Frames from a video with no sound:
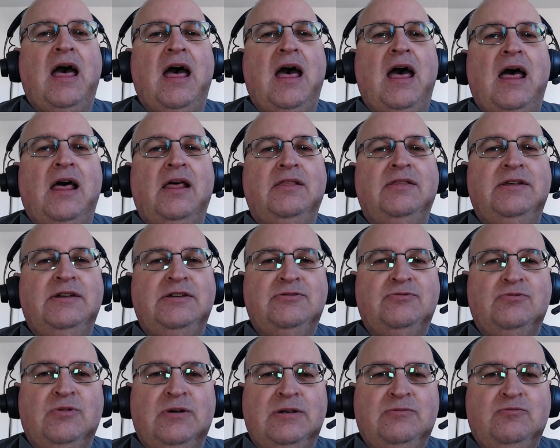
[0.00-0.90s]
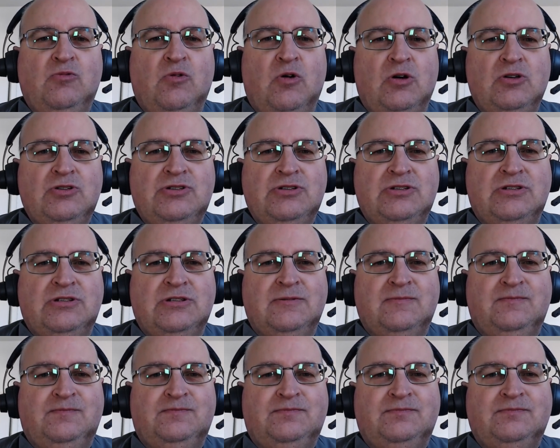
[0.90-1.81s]
This one wasn't.
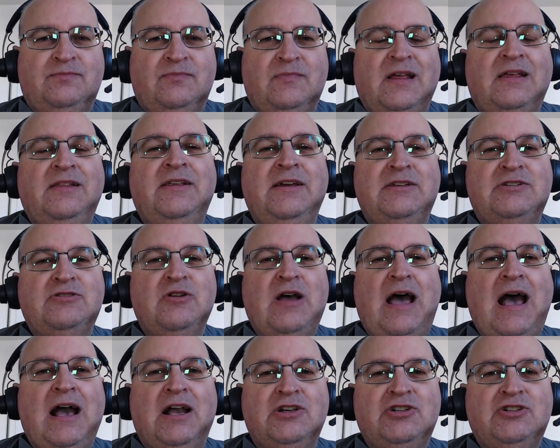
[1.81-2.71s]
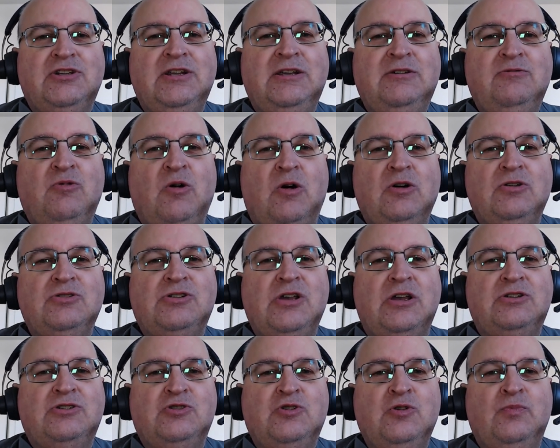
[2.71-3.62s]
This actually was
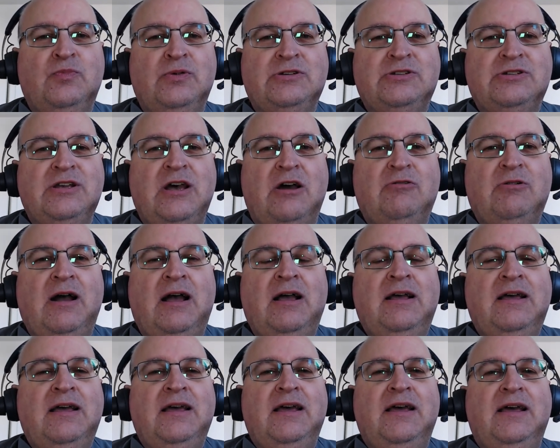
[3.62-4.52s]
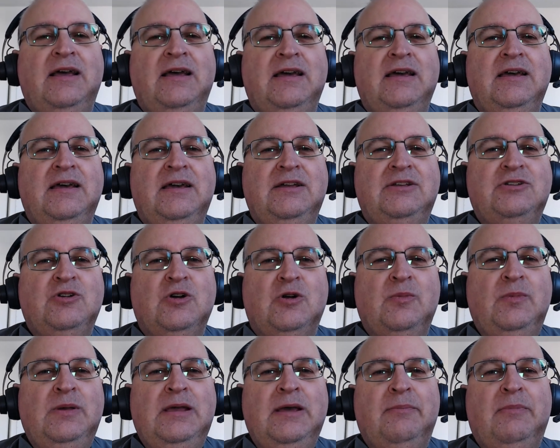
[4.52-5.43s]
super sour. It
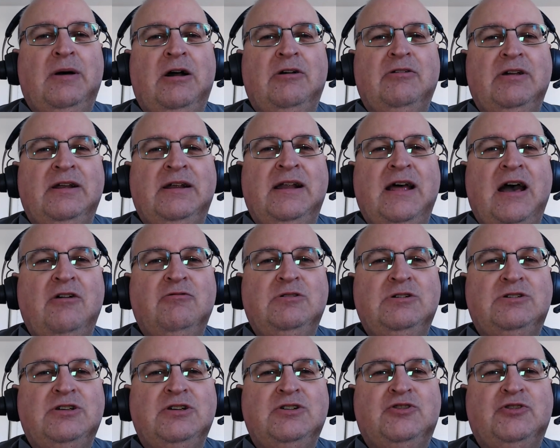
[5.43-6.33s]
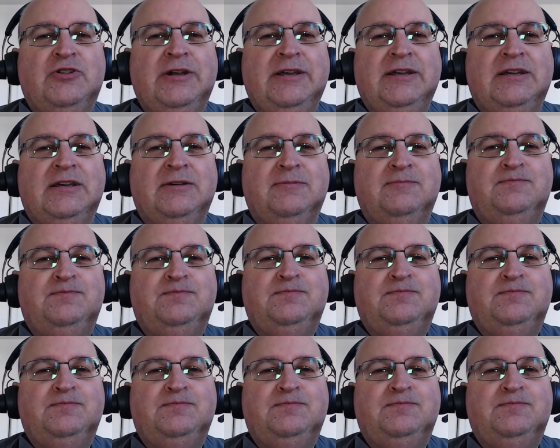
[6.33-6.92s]
took me about an hour to drink.